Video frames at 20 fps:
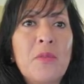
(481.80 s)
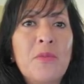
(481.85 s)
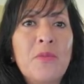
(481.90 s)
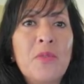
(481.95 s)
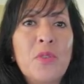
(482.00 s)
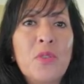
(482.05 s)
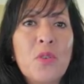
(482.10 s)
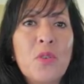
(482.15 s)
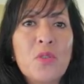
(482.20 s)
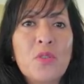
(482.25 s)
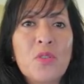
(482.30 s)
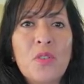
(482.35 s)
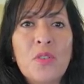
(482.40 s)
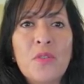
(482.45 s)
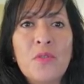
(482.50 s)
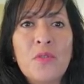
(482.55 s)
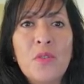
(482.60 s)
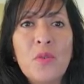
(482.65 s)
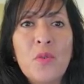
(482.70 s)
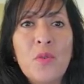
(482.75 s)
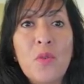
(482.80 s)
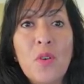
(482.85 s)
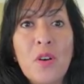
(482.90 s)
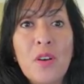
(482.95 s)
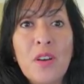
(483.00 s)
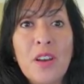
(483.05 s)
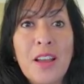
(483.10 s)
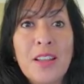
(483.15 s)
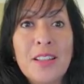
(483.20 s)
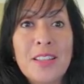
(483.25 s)
for those of you who
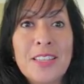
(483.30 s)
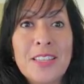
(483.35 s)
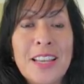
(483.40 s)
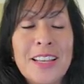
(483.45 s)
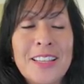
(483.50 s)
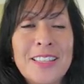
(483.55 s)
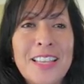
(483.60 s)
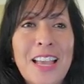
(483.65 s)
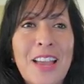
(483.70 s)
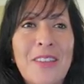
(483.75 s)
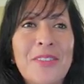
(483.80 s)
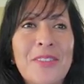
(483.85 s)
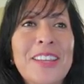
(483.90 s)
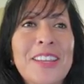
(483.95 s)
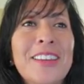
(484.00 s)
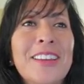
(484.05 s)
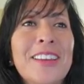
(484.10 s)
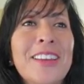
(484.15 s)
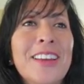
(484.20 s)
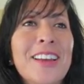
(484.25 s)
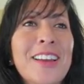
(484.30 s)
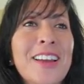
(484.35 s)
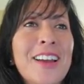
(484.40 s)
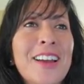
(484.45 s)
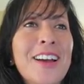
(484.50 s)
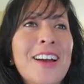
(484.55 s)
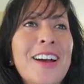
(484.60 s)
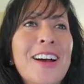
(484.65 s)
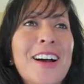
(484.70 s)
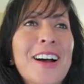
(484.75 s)
are not tech savvy.
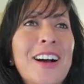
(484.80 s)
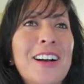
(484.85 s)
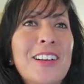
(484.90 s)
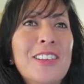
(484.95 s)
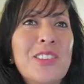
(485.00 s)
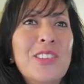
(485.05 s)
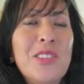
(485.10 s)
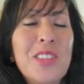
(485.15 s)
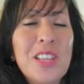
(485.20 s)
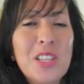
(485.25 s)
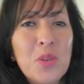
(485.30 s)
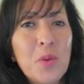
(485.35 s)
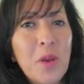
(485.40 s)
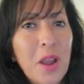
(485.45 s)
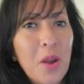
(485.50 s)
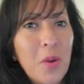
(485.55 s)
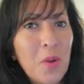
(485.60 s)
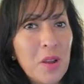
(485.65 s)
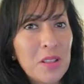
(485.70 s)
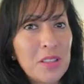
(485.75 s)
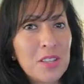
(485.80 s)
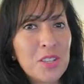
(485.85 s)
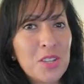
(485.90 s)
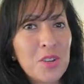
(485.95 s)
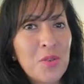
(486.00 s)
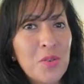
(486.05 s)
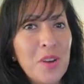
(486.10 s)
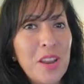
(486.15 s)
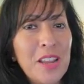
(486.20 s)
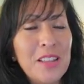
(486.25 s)
So that's why I wanted
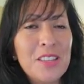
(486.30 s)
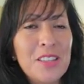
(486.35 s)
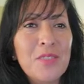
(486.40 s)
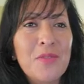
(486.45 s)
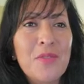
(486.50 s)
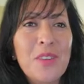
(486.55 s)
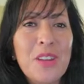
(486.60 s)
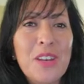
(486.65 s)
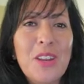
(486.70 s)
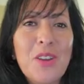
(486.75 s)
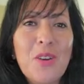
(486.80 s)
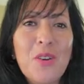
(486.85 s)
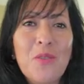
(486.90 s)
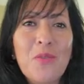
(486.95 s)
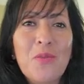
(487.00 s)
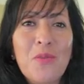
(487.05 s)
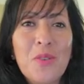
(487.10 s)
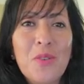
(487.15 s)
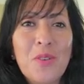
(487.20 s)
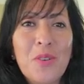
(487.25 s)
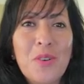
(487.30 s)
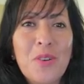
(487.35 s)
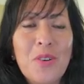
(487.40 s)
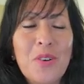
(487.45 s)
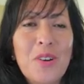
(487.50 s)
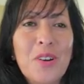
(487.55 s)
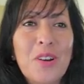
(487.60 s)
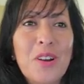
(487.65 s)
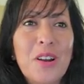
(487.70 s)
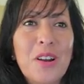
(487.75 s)
to create this video
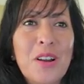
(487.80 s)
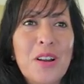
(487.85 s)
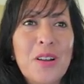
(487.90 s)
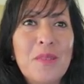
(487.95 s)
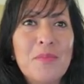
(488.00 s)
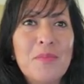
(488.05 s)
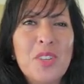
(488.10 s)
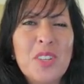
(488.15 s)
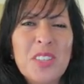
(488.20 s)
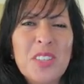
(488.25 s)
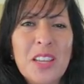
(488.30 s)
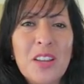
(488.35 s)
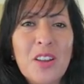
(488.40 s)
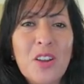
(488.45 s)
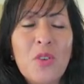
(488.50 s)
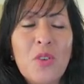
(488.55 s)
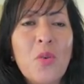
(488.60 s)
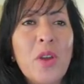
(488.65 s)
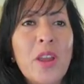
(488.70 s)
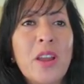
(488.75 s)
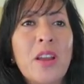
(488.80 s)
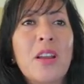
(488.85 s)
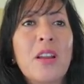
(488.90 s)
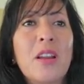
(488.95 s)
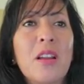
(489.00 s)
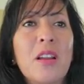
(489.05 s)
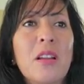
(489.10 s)
for just like a quick